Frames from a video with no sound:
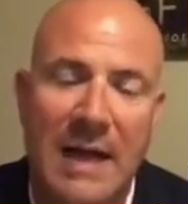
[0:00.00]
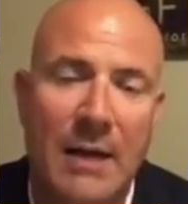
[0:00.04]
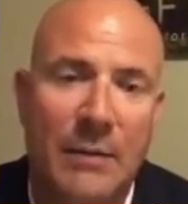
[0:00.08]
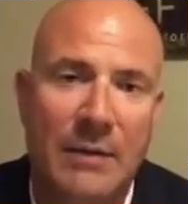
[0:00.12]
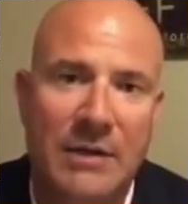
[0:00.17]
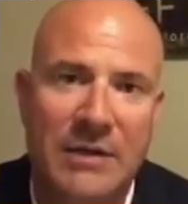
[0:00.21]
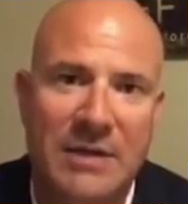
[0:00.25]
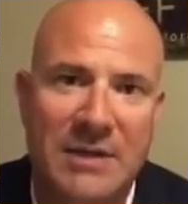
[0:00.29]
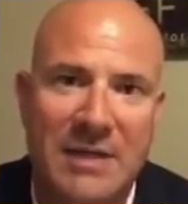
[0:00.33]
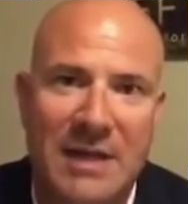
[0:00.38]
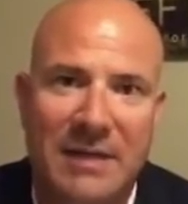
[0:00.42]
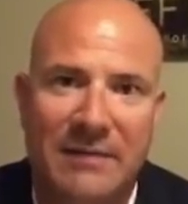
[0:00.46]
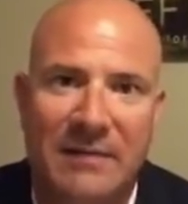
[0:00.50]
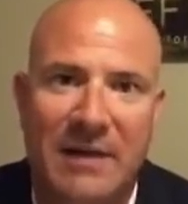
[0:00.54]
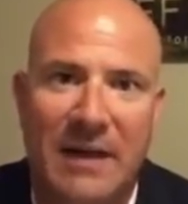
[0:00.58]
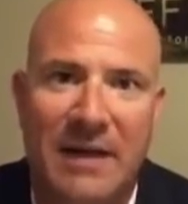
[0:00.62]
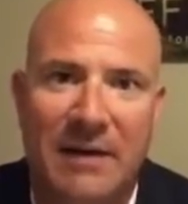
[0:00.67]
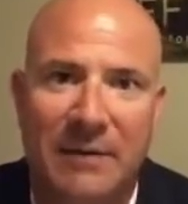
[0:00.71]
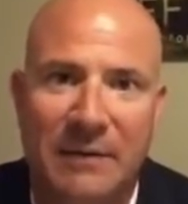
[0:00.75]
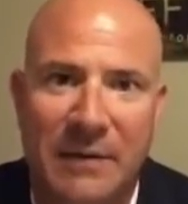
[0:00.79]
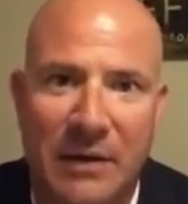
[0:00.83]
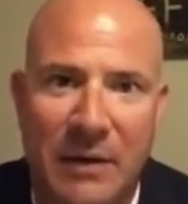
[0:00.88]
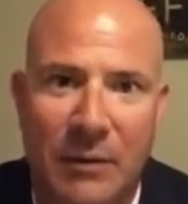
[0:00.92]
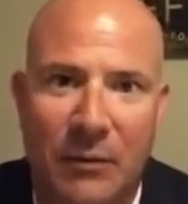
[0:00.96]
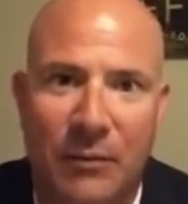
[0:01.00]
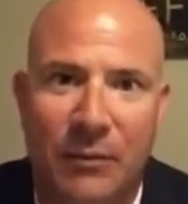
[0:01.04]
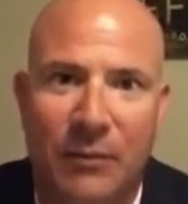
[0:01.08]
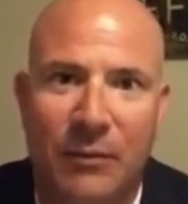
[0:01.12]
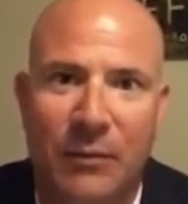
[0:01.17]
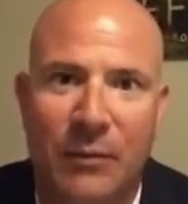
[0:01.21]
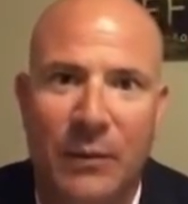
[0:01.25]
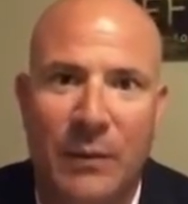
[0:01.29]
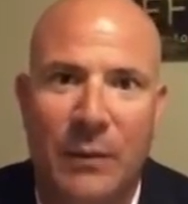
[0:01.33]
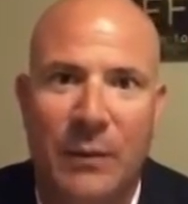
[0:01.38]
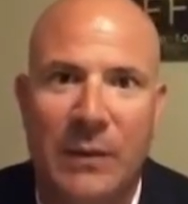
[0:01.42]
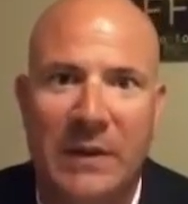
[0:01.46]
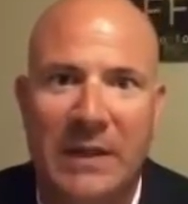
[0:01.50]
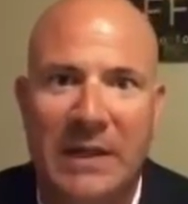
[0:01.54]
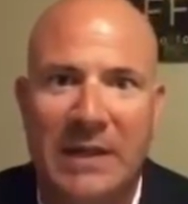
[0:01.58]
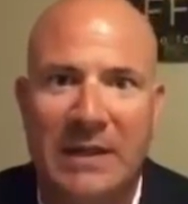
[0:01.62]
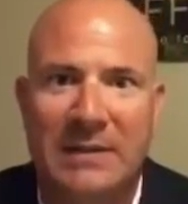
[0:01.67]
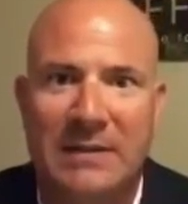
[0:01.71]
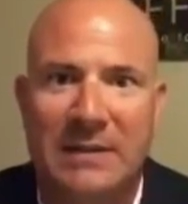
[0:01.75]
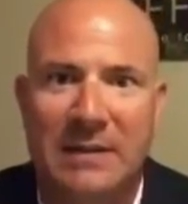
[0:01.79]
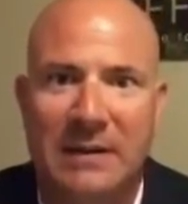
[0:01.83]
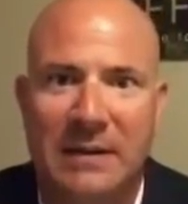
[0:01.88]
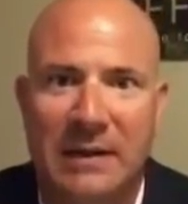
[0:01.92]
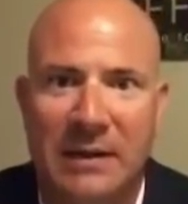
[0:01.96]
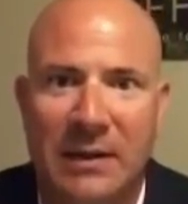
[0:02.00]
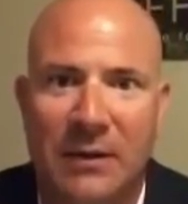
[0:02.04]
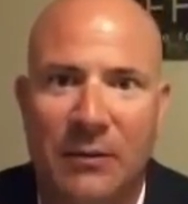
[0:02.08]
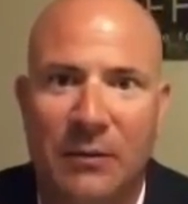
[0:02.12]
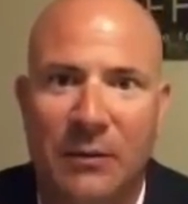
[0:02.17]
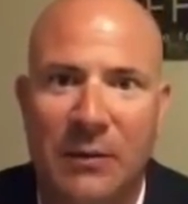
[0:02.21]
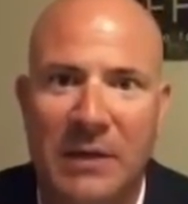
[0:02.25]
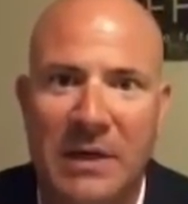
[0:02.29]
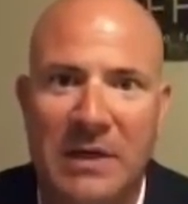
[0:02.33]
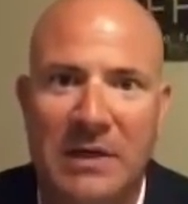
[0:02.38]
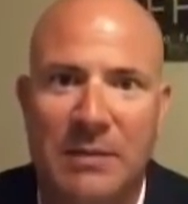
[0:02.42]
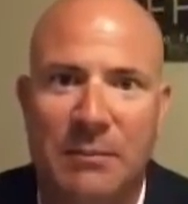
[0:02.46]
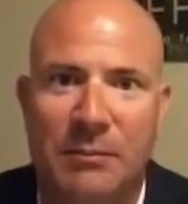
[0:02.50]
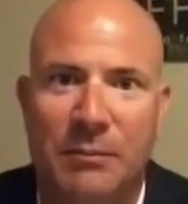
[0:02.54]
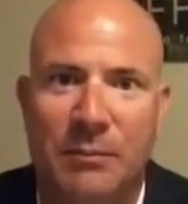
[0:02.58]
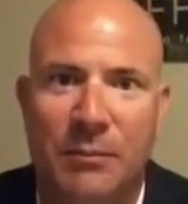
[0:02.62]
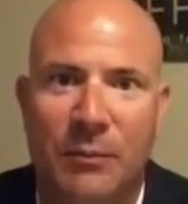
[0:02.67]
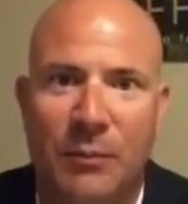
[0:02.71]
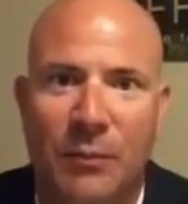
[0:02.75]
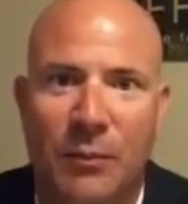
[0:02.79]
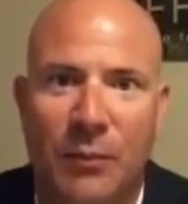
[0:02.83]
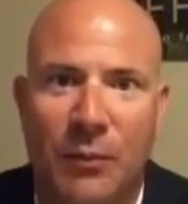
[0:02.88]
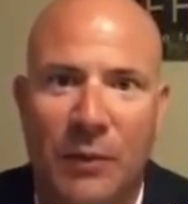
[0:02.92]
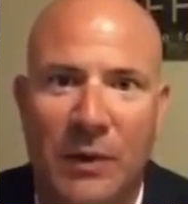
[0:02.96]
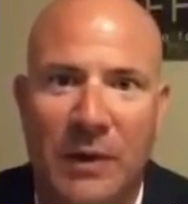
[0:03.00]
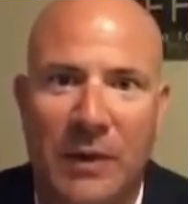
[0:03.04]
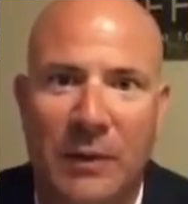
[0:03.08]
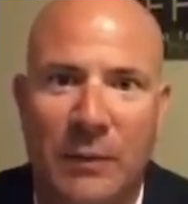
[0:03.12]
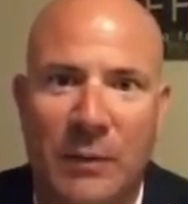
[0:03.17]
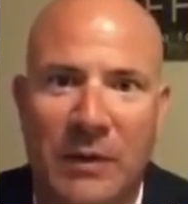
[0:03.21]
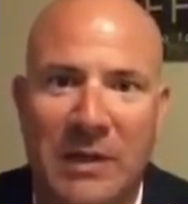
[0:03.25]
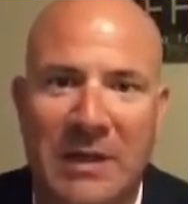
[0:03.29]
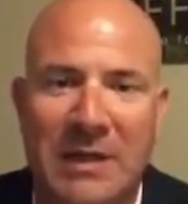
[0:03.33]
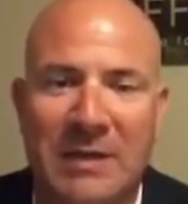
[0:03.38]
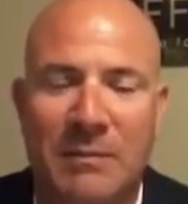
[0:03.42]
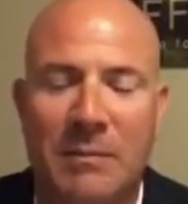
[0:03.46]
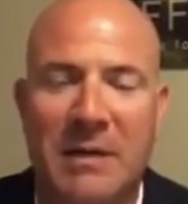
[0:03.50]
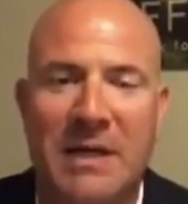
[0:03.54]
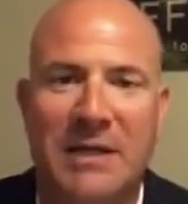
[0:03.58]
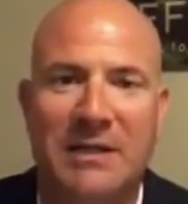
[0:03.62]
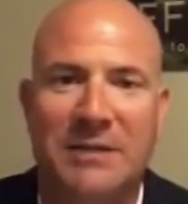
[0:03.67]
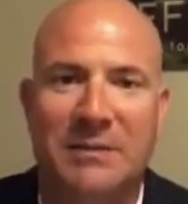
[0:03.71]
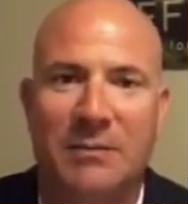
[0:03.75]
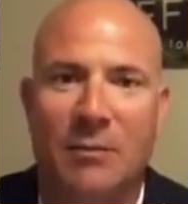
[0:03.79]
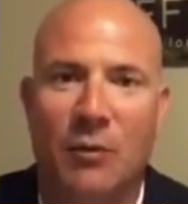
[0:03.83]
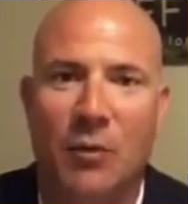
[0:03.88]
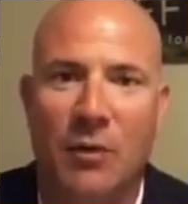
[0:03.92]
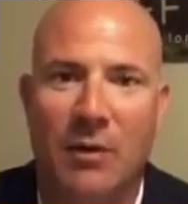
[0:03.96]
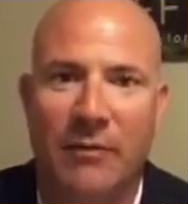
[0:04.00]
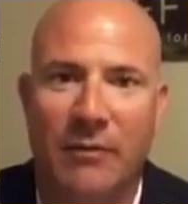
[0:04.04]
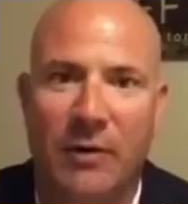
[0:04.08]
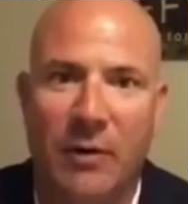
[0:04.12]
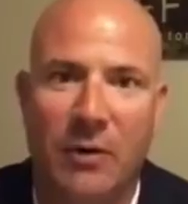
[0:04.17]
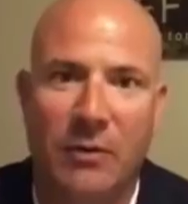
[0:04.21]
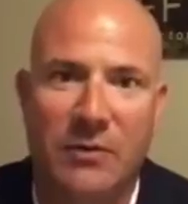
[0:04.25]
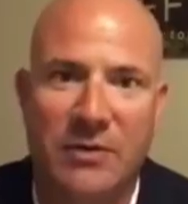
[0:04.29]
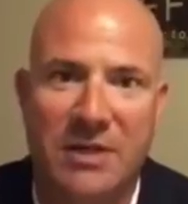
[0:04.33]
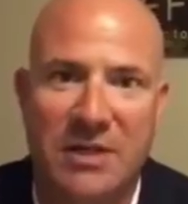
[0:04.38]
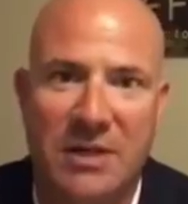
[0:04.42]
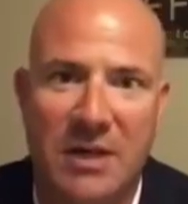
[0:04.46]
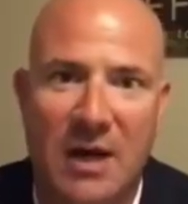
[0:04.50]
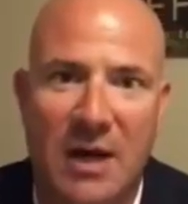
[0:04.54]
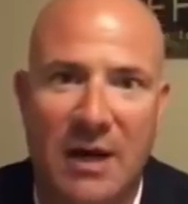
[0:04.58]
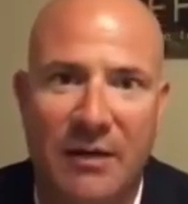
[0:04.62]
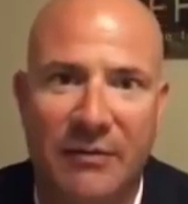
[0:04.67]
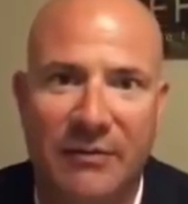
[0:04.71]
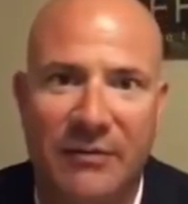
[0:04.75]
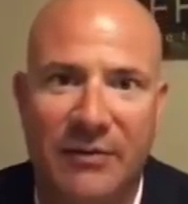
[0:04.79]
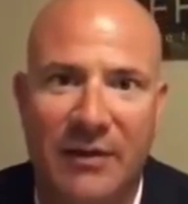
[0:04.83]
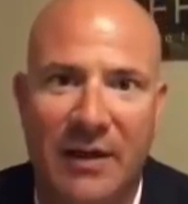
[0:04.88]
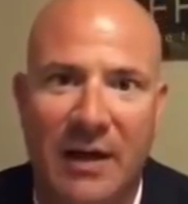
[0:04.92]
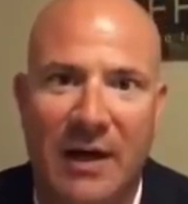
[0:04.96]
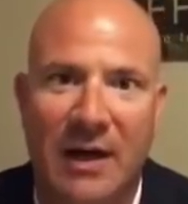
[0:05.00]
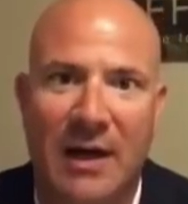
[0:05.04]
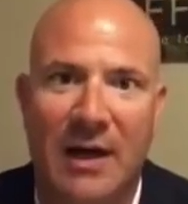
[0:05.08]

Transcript: we just have to have, we need to make some more of our own stuff.